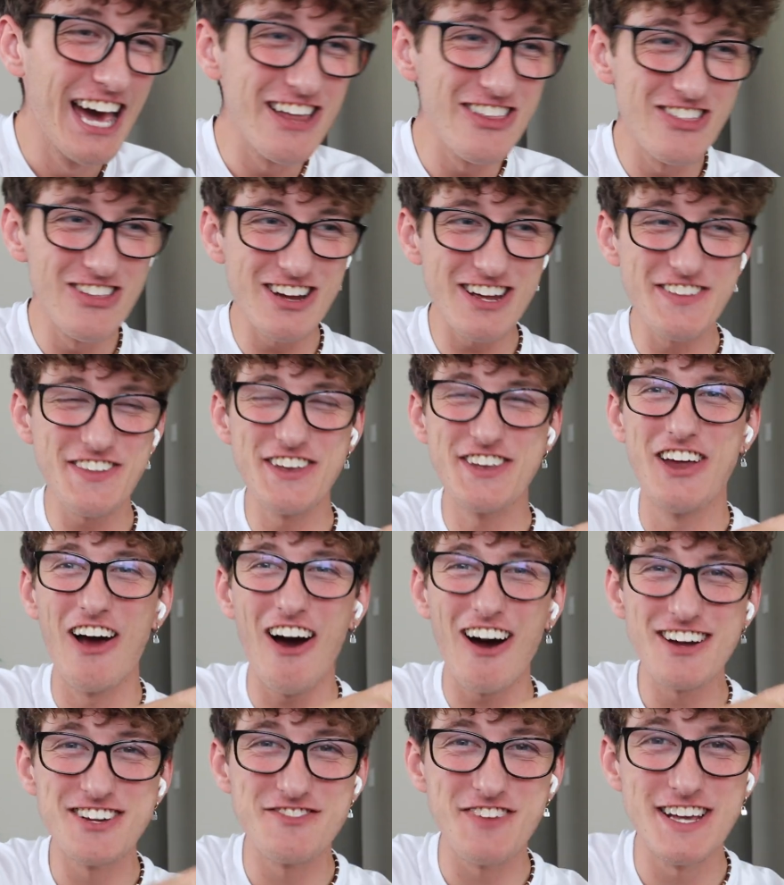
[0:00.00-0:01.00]
look at the
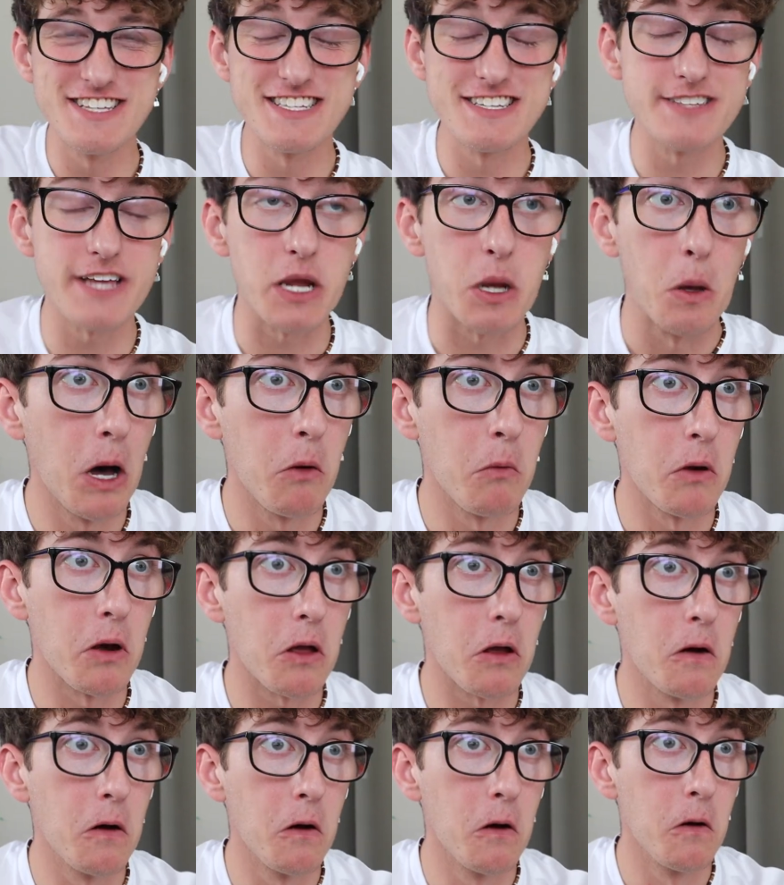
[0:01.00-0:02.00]
dog's face. It's like, I
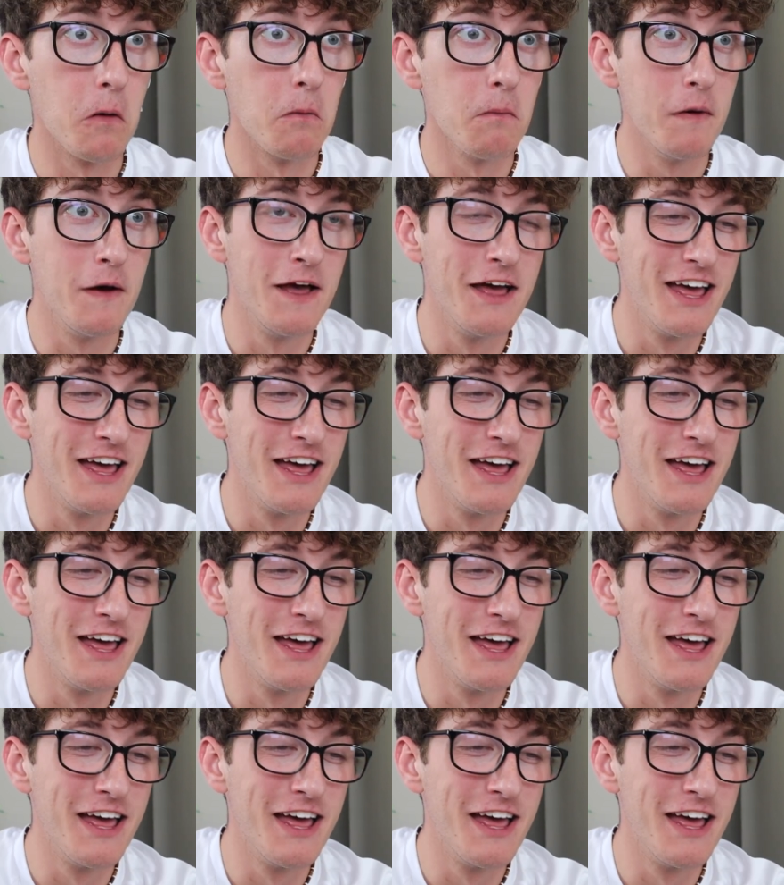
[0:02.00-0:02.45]
want to go home.